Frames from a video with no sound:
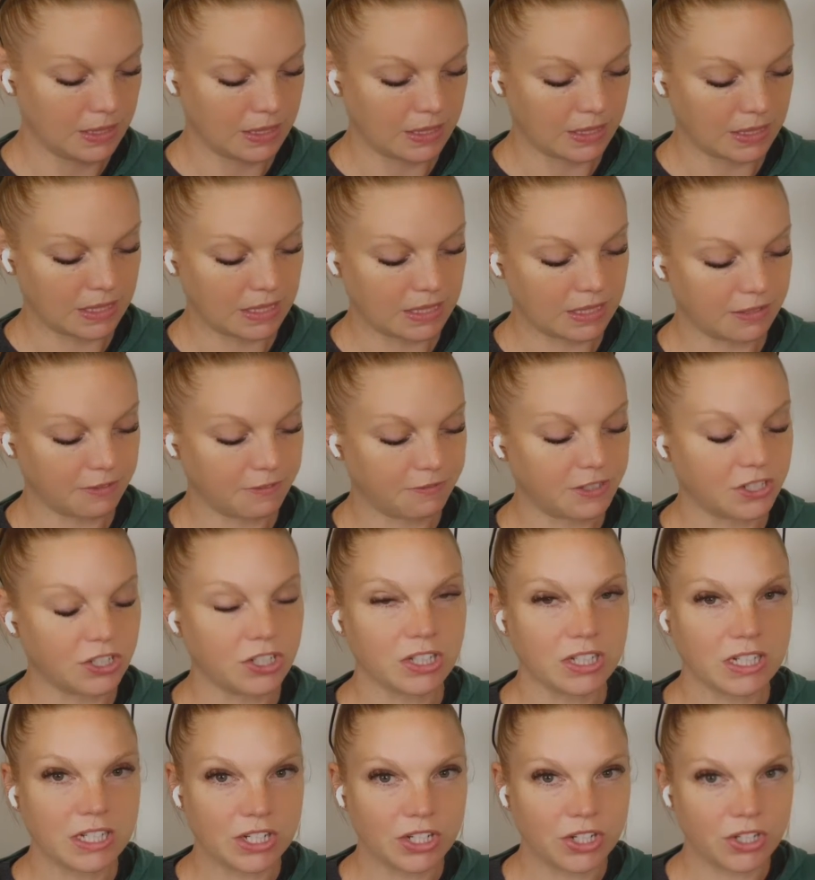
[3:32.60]
I can
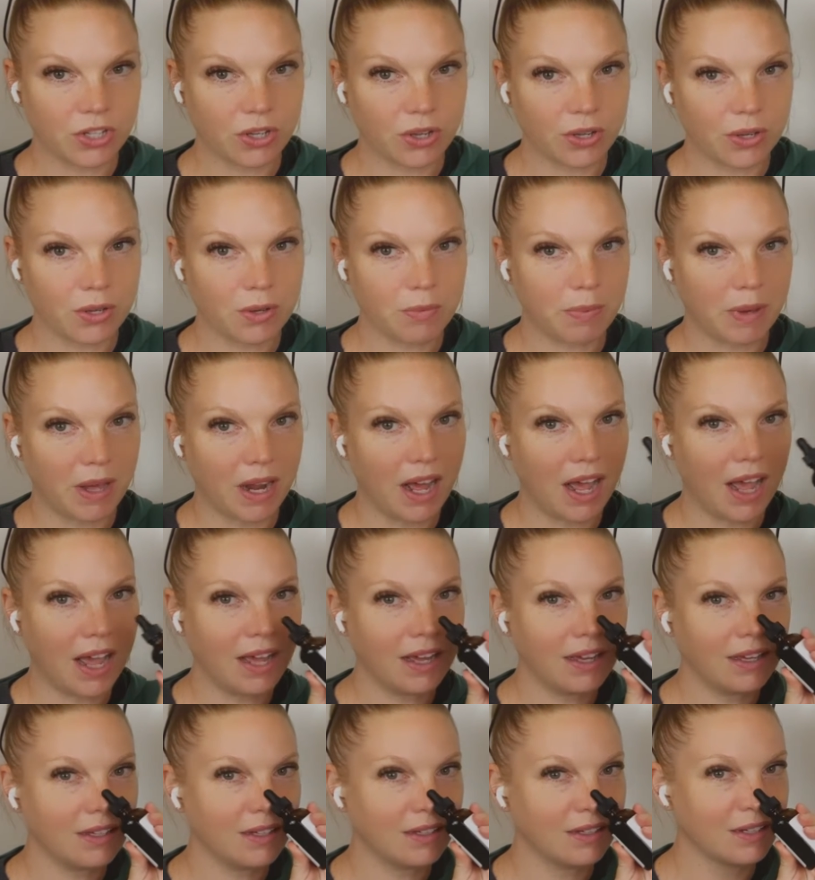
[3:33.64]
officially show you, but
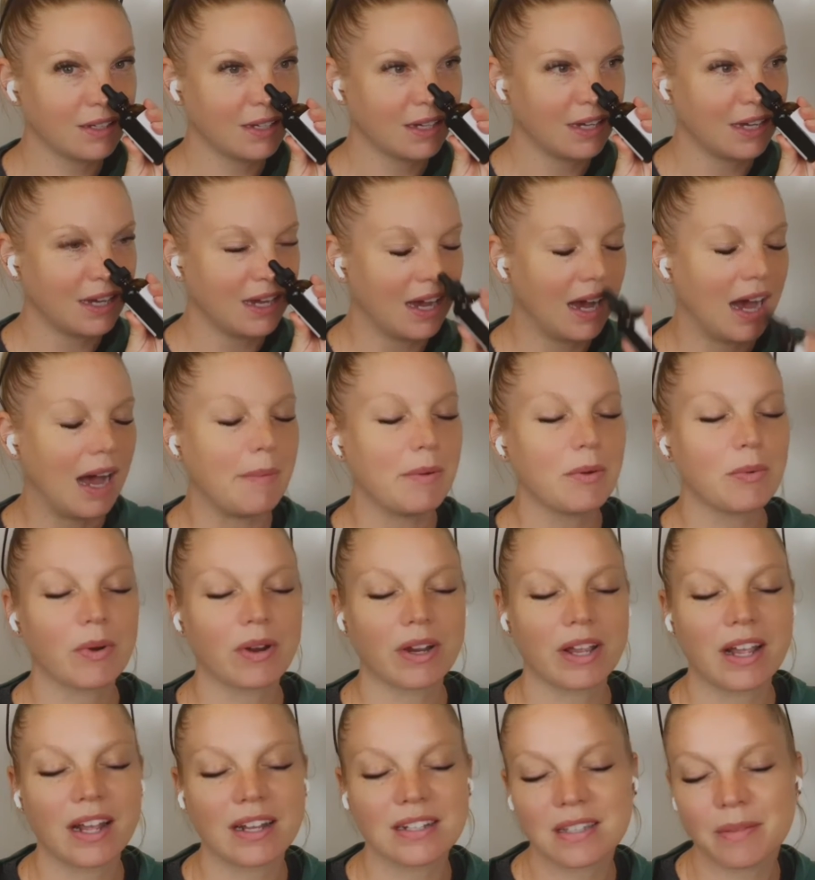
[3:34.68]
I've been
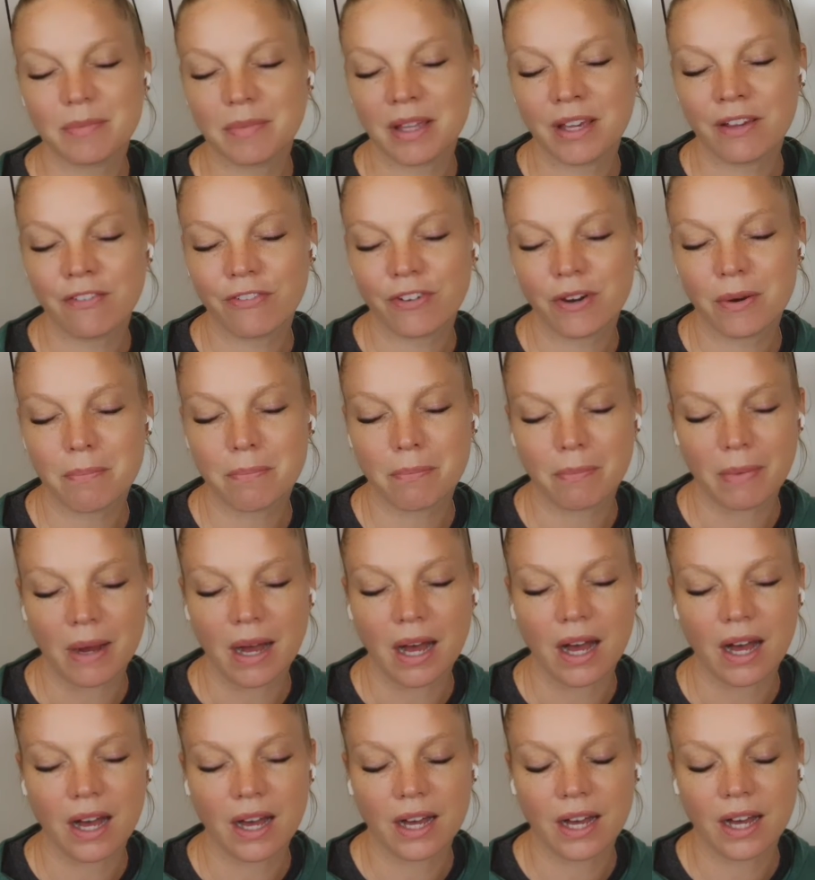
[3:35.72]
working on something for
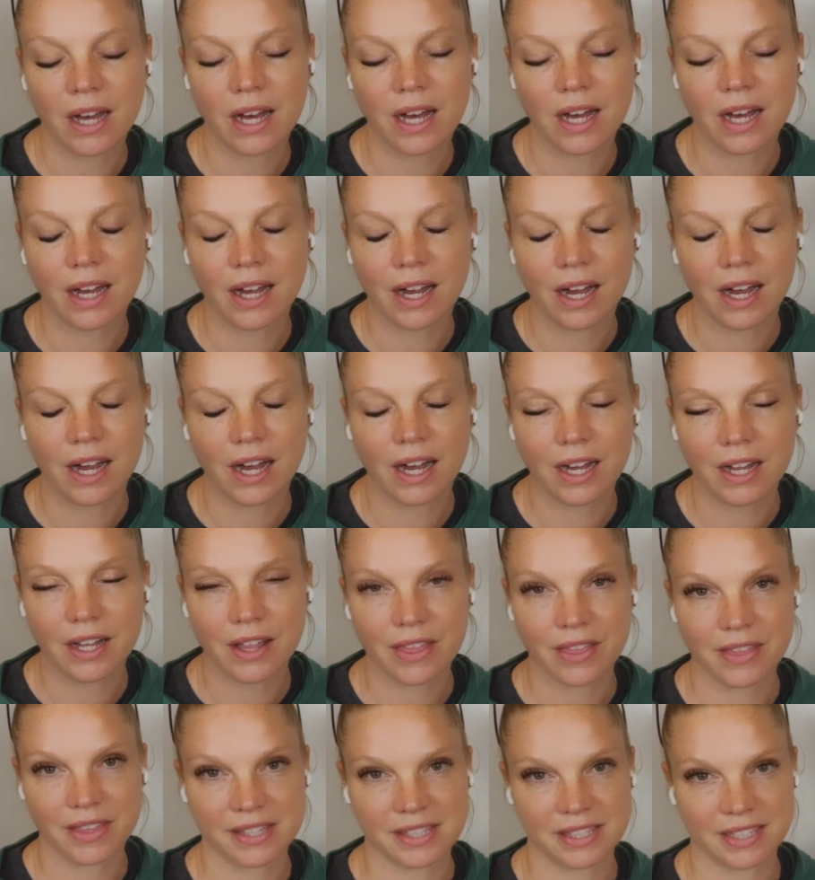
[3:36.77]

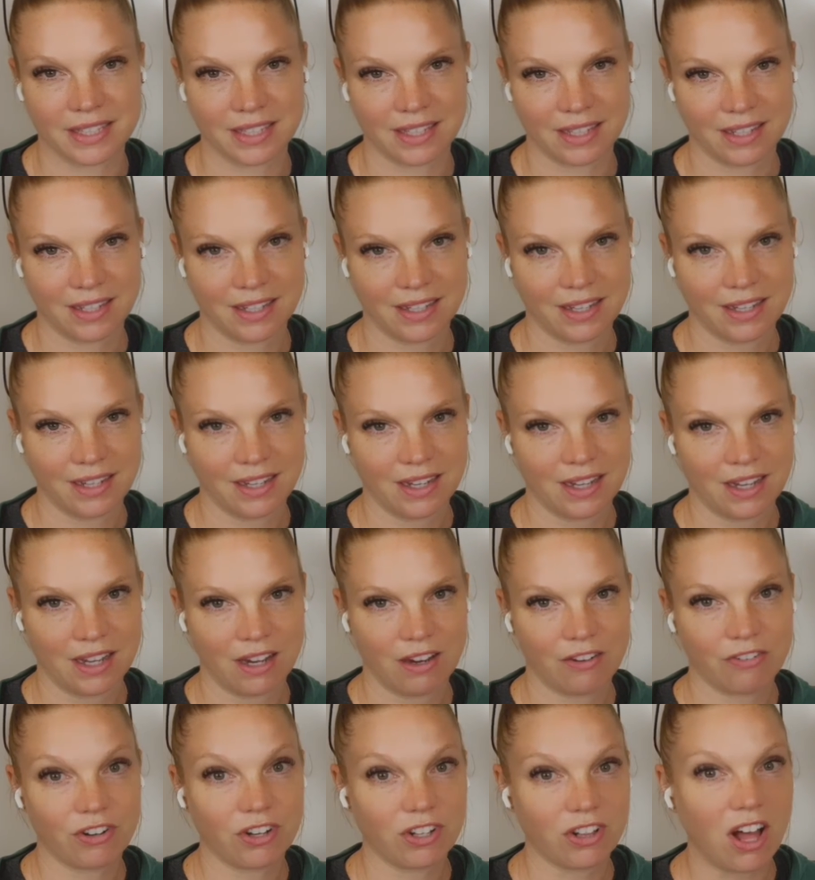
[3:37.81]
months,
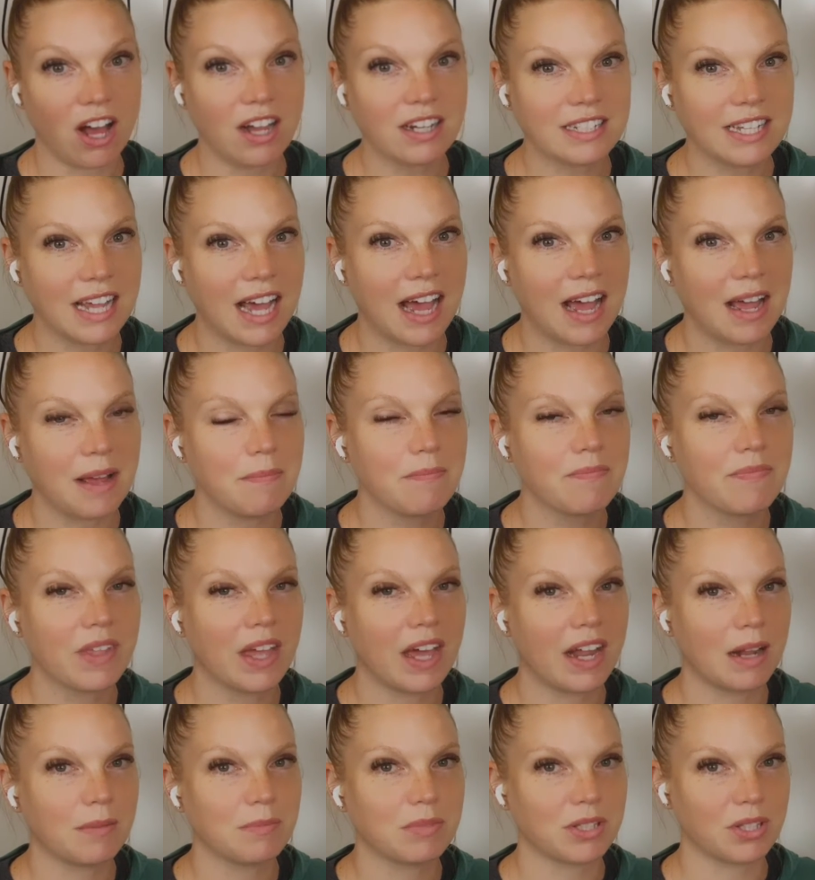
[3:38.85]
for a long time,
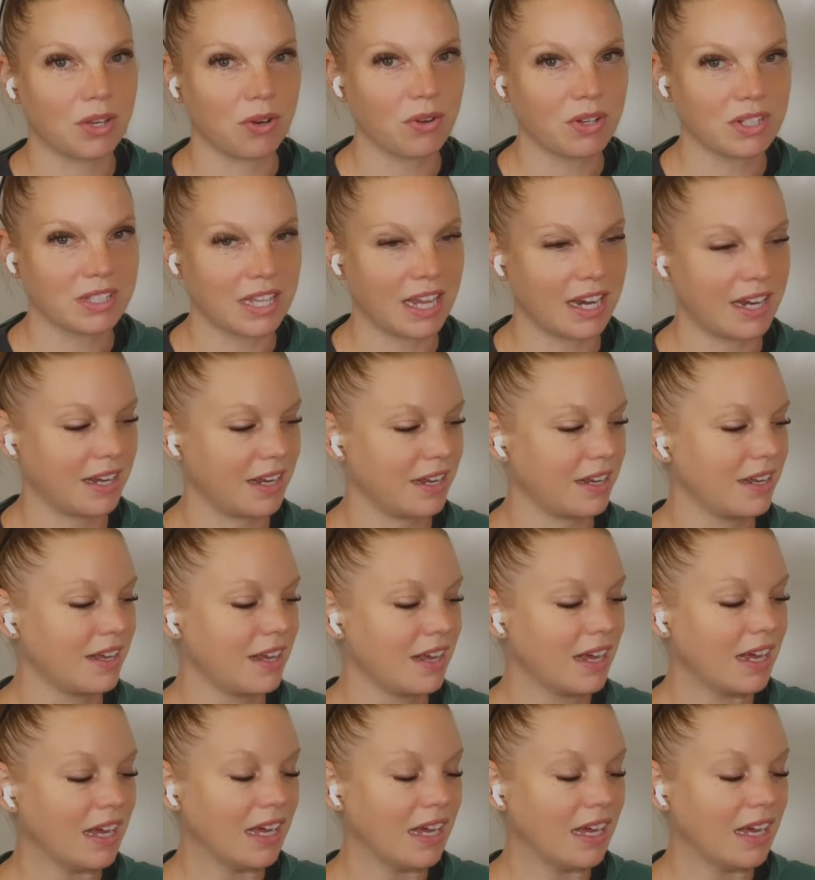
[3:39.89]
and I'm so excited